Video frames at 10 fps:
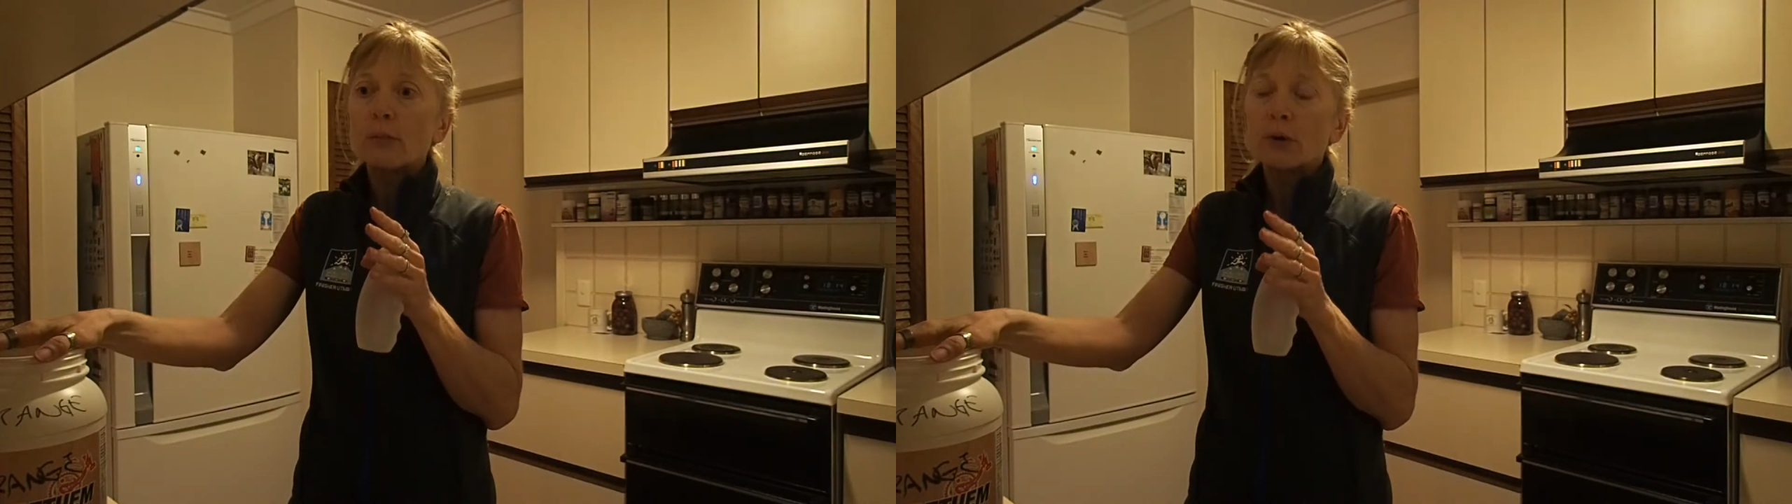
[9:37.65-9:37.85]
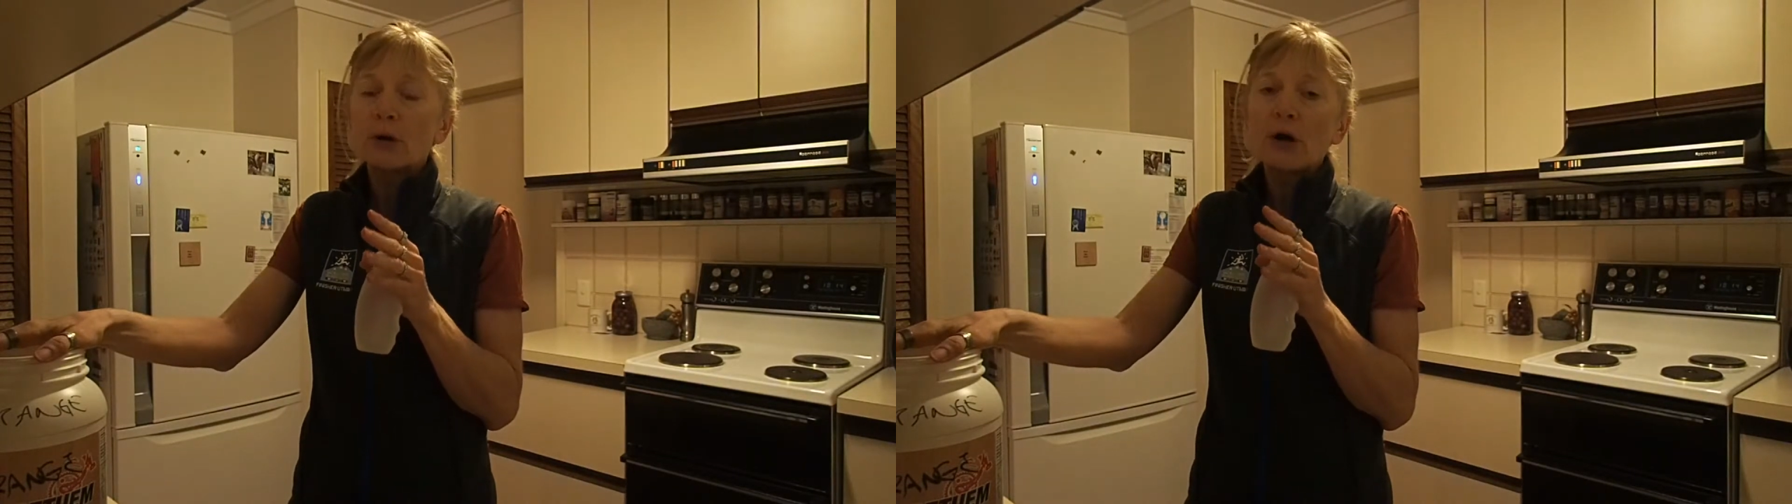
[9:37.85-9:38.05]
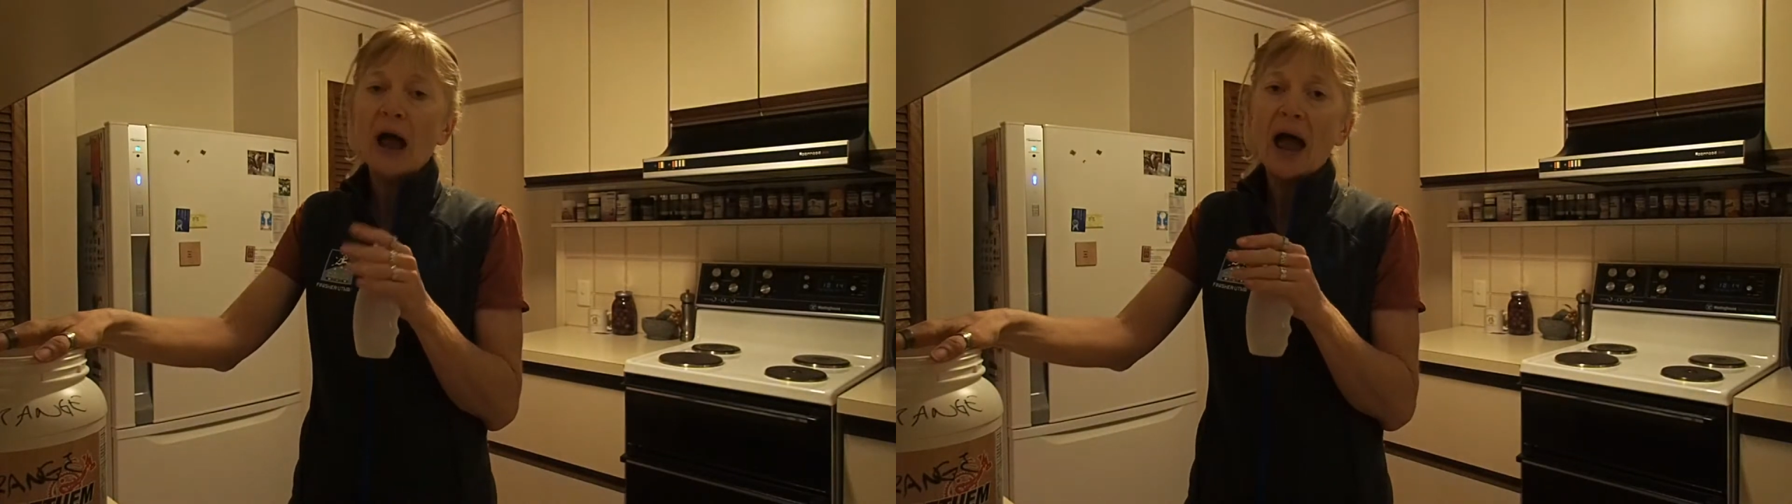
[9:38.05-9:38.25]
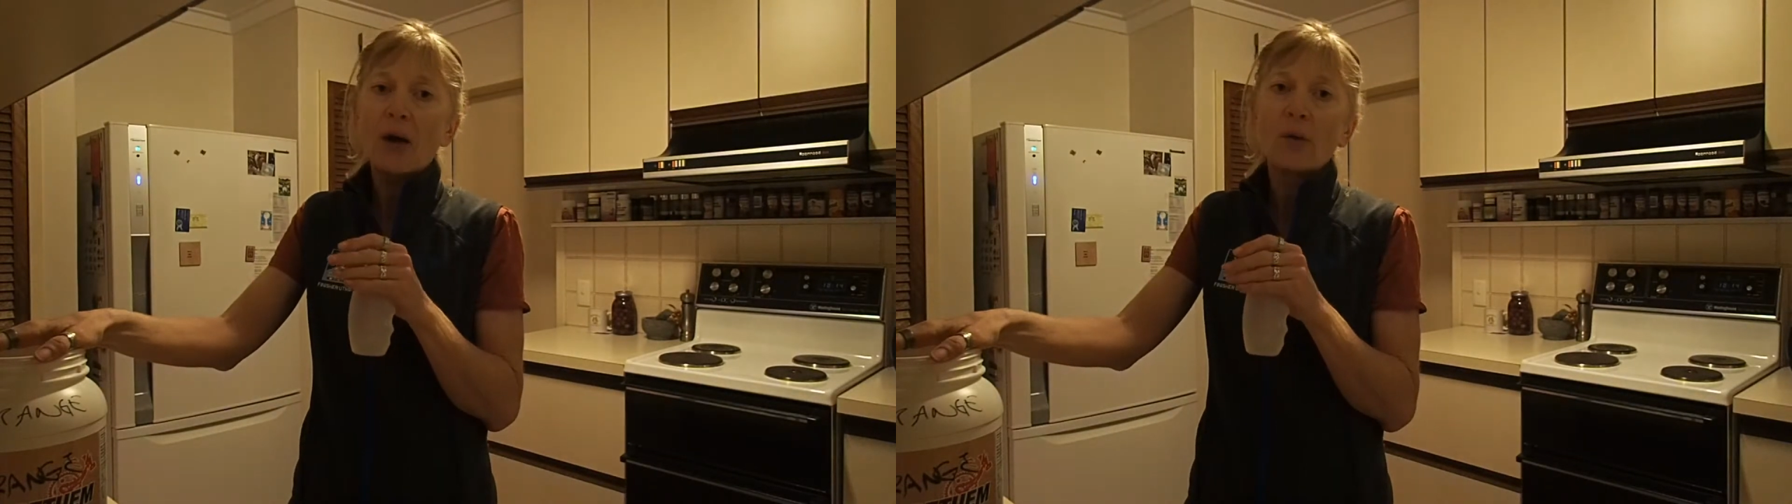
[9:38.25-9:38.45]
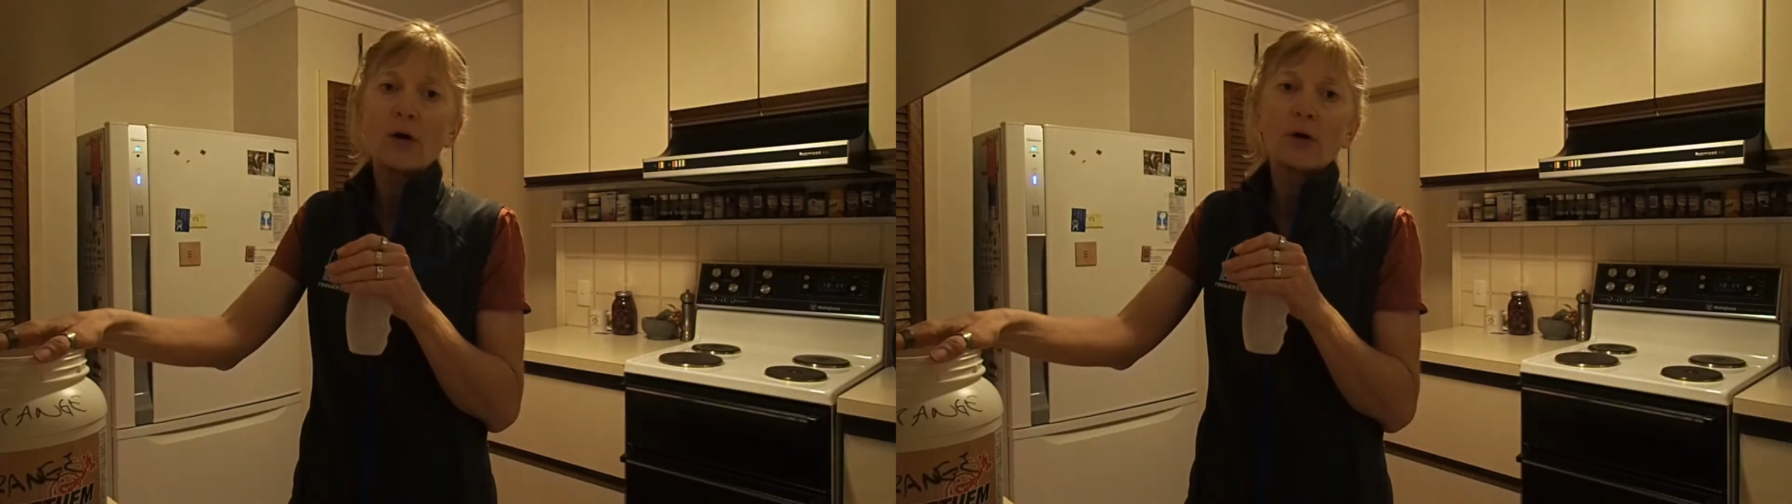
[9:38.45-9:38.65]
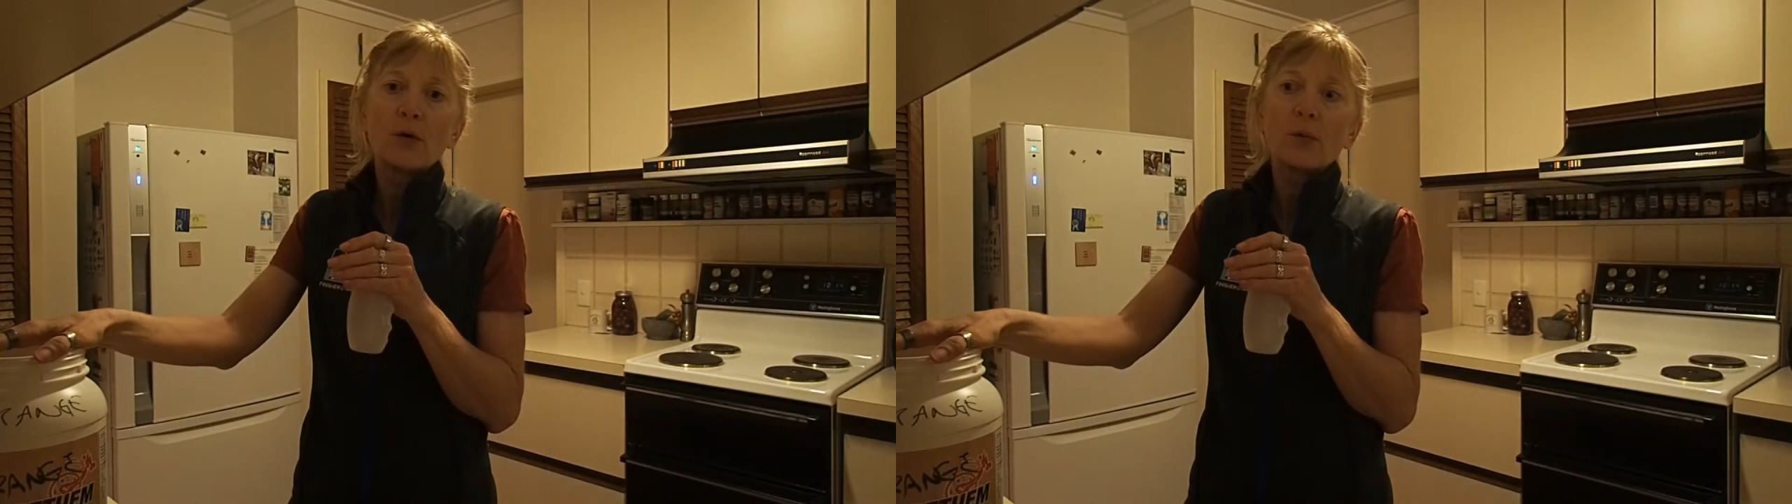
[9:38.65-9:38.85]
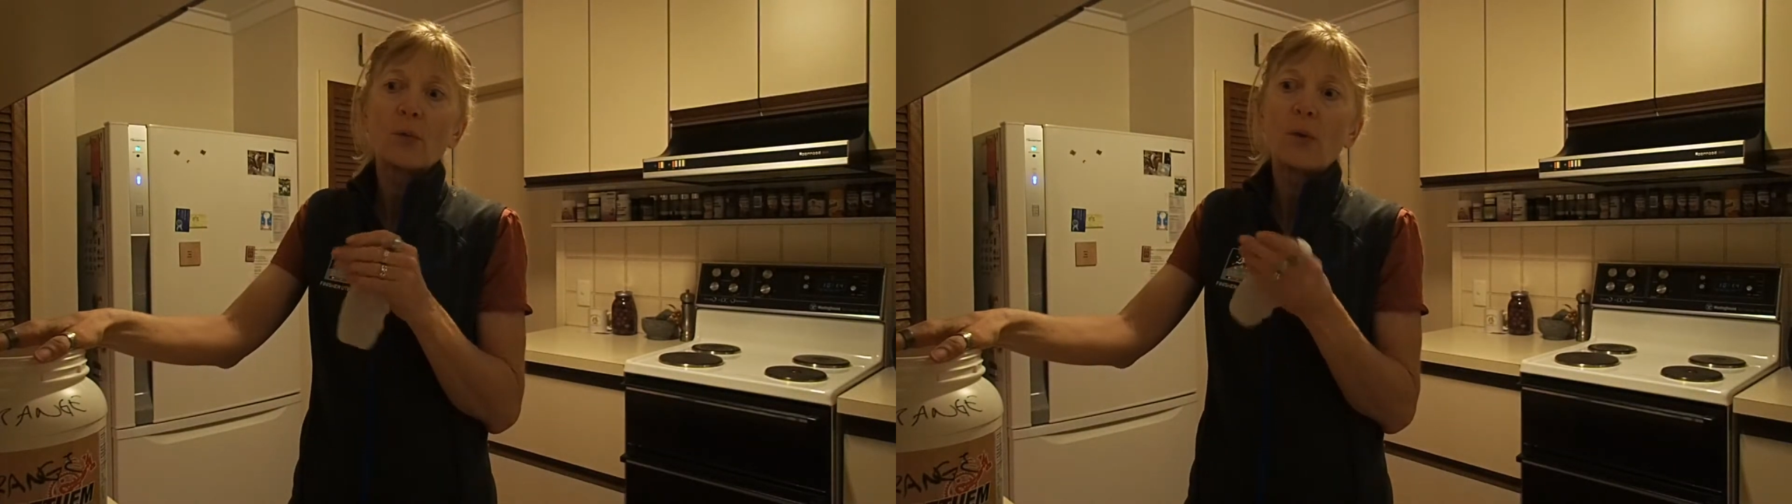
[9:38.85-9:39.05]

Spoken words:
per hour